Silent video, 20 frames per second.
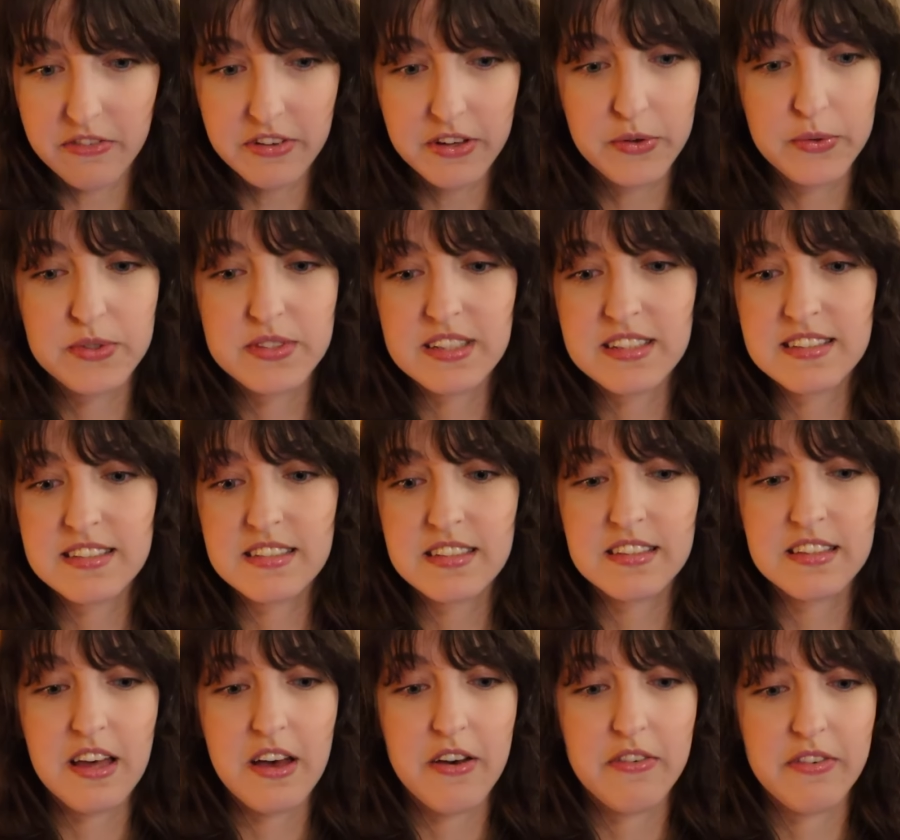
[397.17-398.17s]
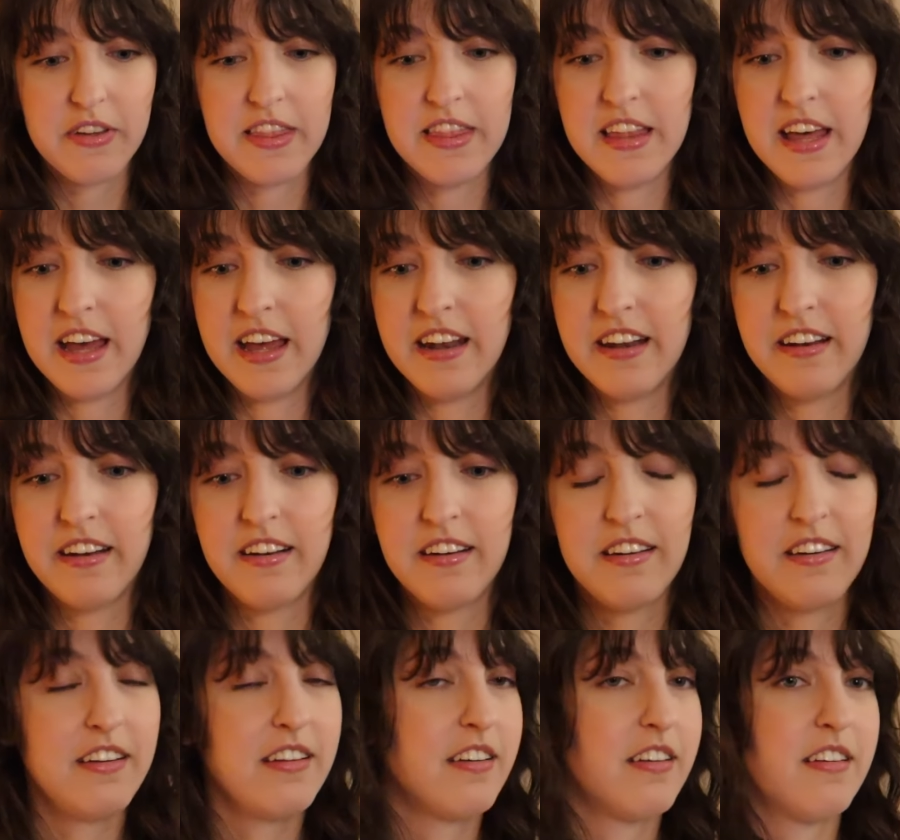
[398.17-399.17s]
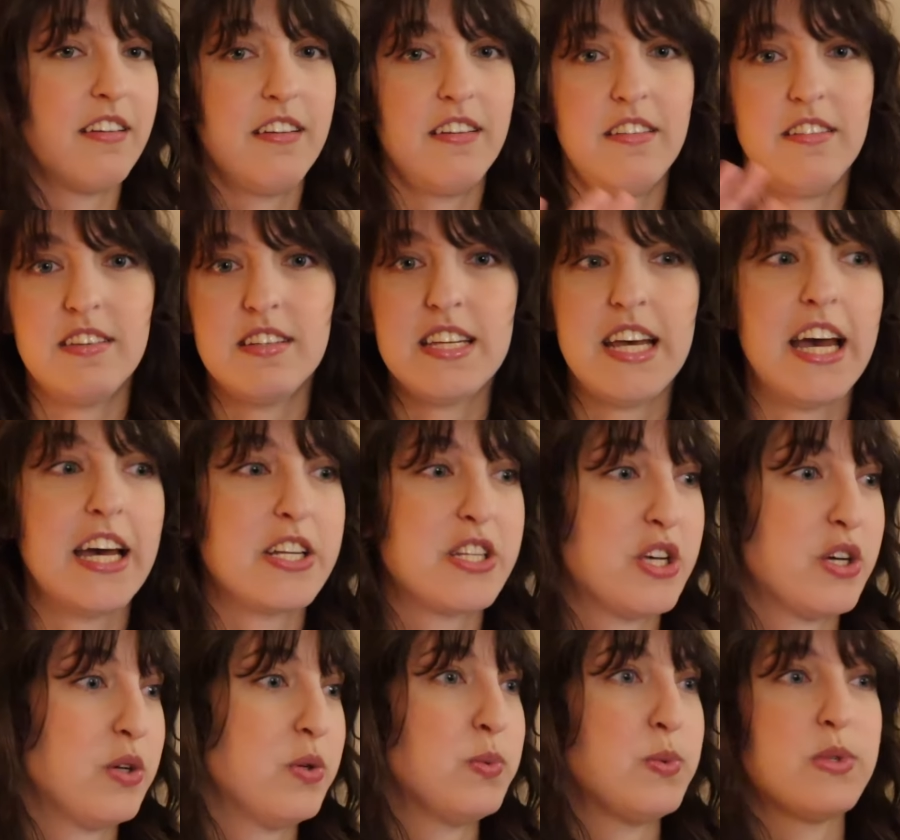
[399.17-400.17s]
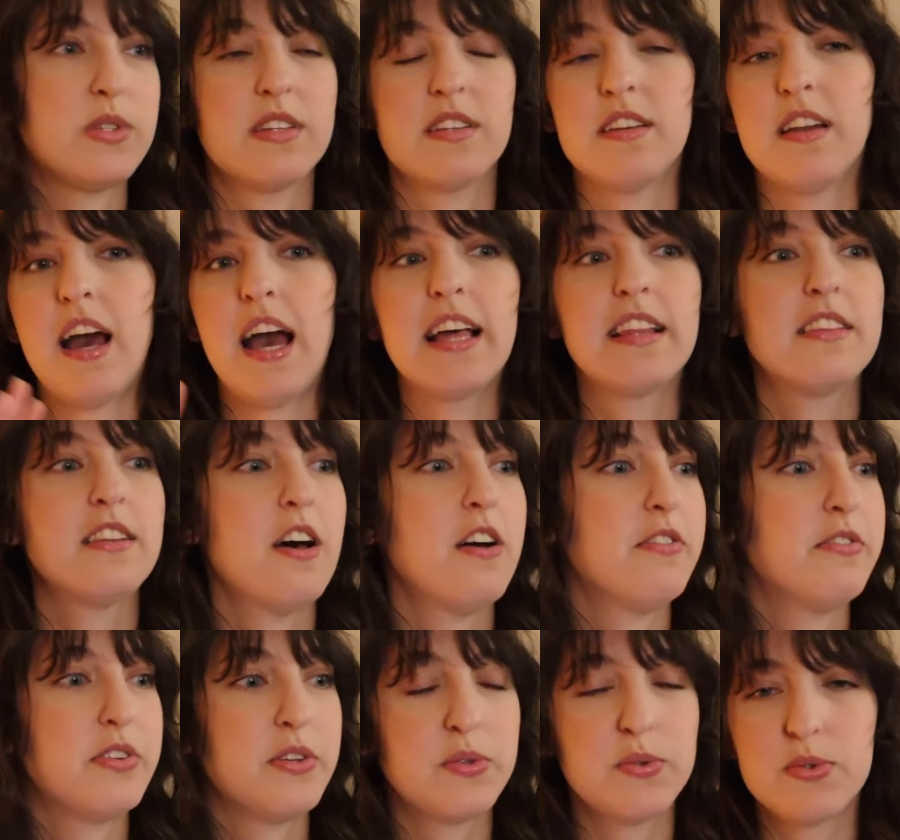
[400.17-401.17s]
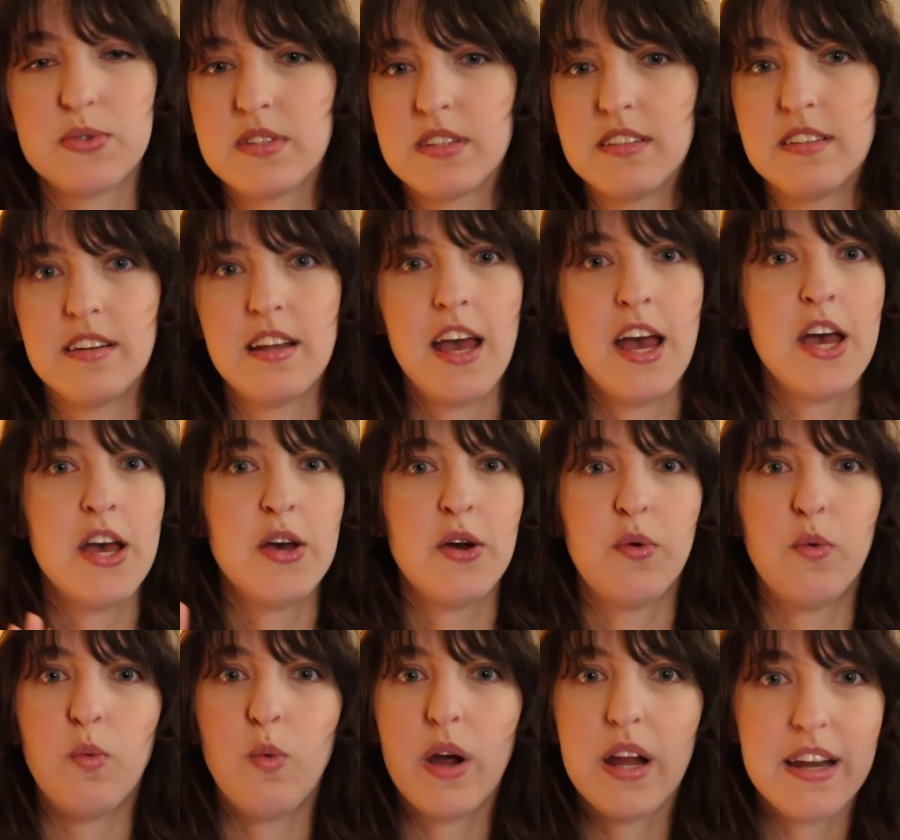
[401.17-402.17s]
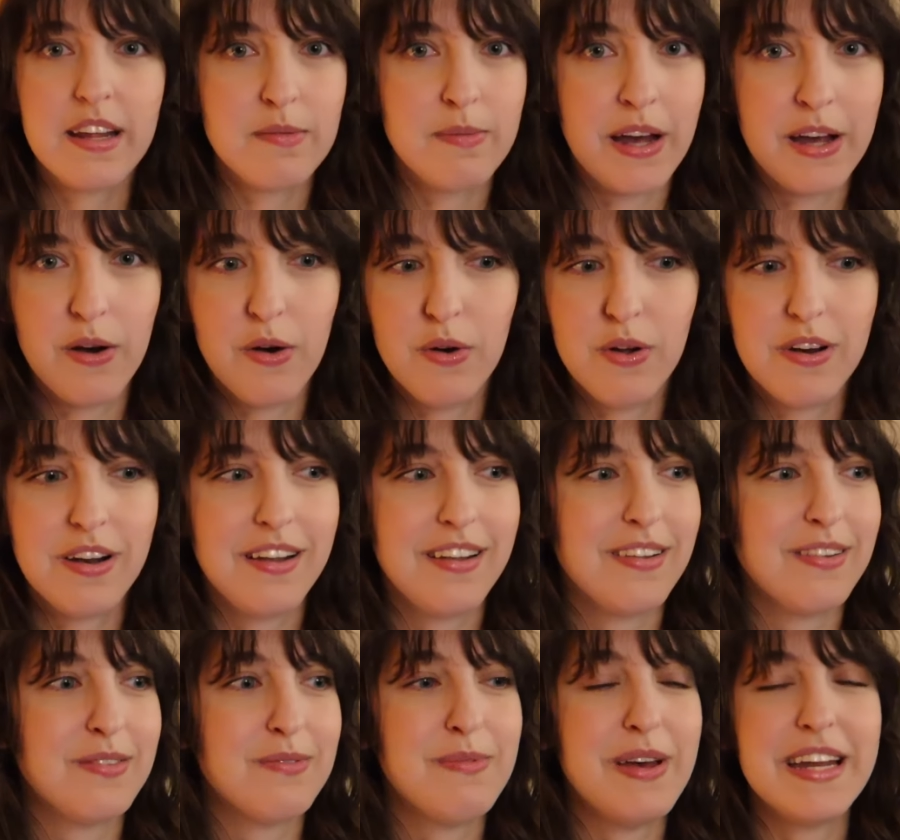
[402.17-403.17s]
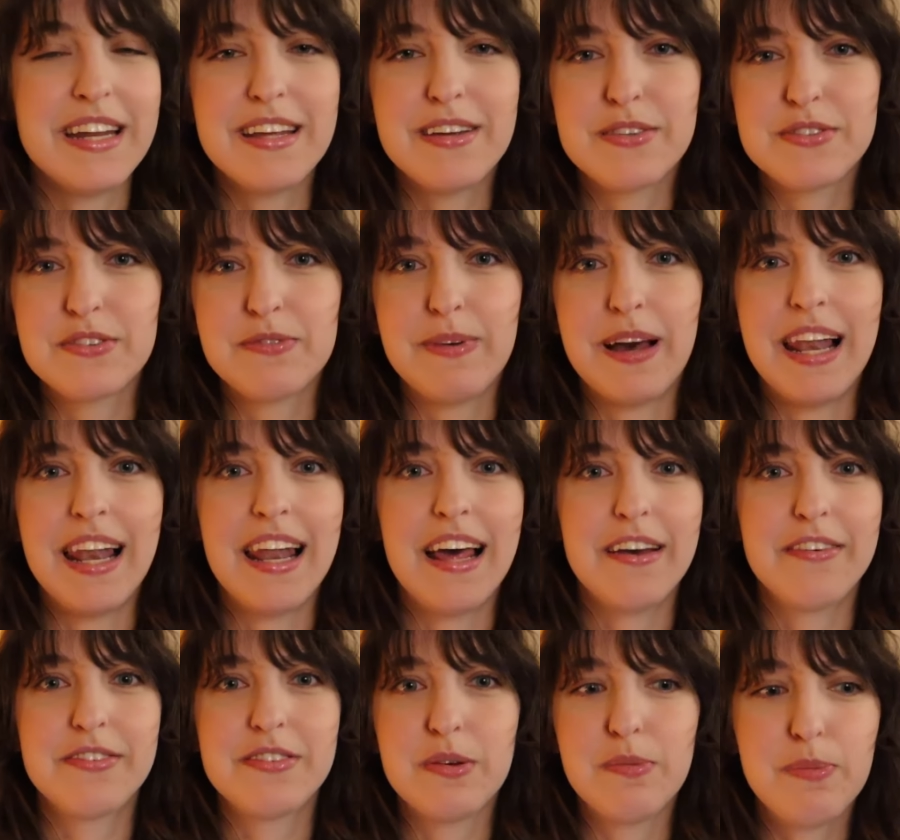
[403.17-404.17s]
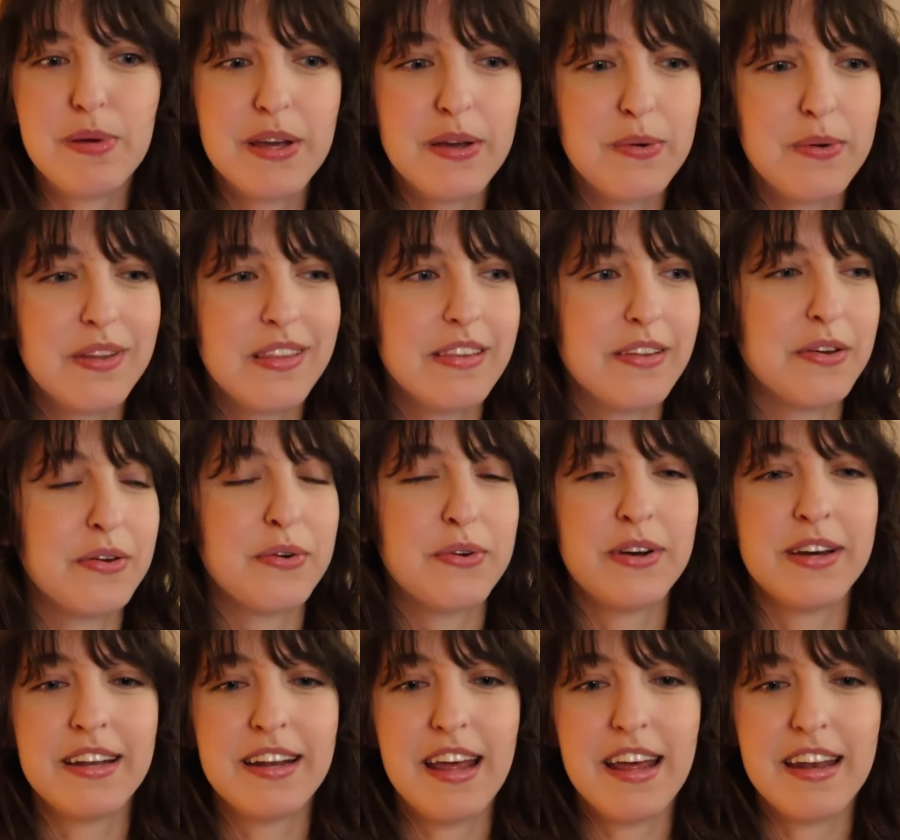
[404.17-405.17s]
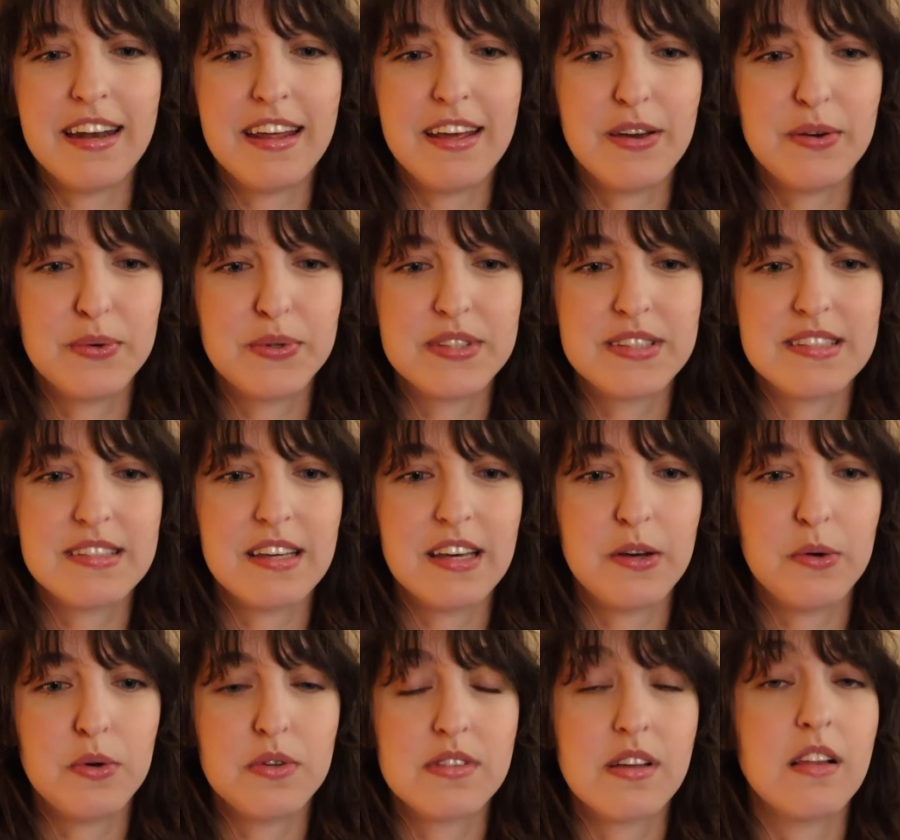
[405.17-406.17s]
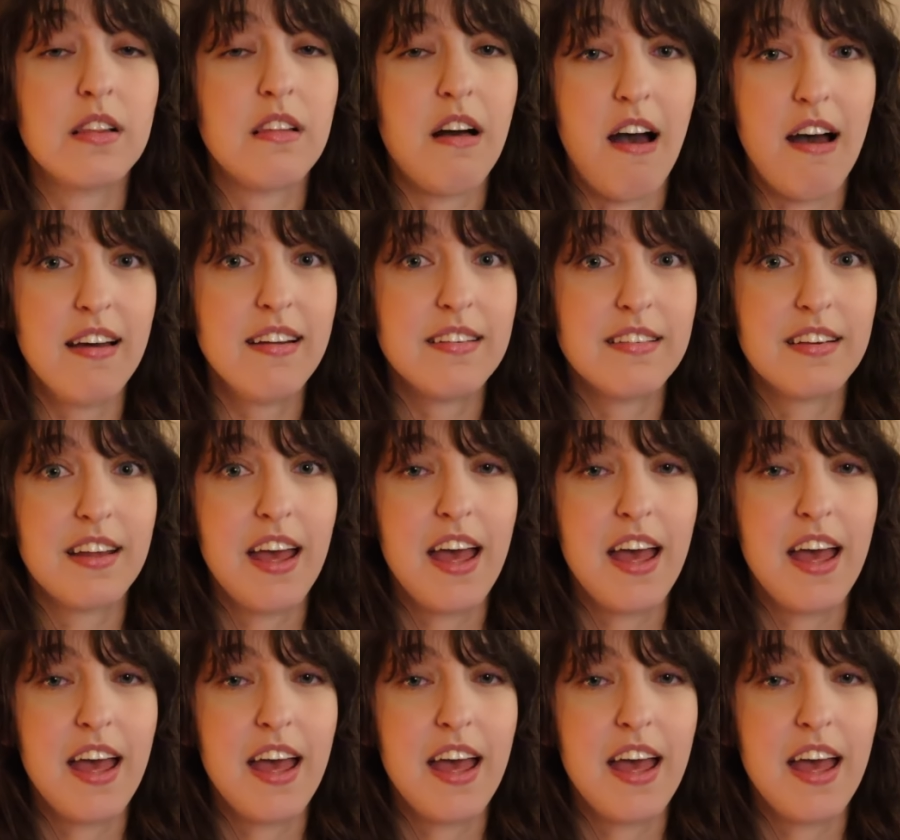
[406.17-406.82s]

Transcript: It was insta love and then tattoos and I love yous and waiting my whole many years of my life to be with you, and it was a lot.